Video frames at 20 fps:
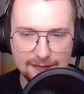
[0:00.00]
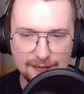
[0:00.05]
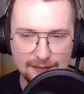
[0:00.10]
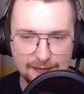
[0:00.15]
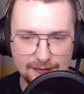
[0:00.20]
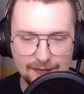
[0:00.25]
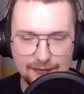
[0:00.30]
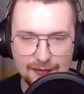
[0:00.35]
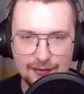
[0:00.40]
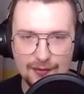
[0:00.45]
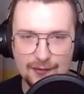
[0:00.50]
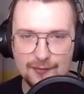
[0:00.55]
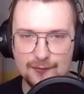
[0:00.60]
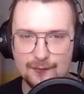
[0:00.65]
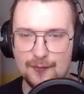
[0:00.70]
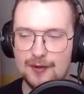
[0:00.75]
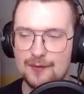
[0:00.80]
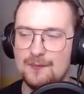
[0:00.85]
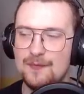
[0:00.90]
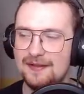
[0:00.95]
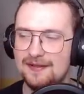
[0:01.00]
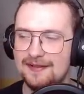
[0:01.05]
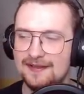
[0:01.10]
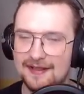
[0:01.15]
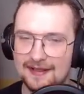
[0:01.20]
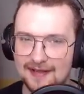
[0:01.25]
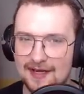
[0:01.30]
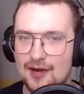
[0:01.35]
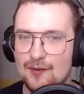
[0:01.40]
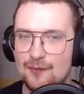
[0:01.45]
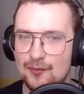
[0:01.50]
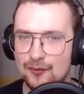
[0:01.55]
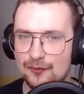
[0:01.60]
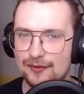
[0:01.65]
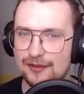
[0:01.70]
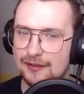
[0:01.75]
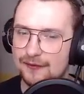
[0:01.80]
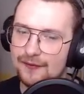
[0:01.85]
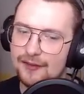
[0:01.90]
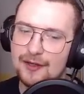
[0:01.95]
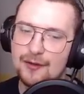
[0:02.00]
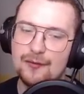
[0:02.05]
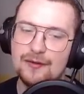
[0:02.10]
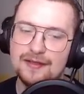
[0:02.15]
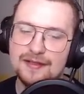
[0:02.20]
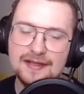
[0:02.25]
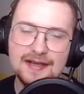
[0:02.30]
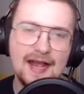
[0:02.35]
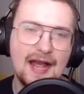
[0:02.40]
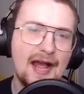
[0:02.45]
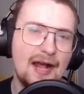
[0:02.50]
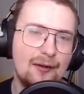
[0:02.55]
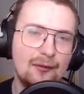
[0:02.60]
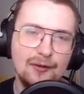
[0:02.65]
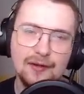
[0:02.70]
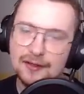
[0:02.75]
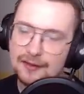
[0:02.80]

So by missing a couple, this video is now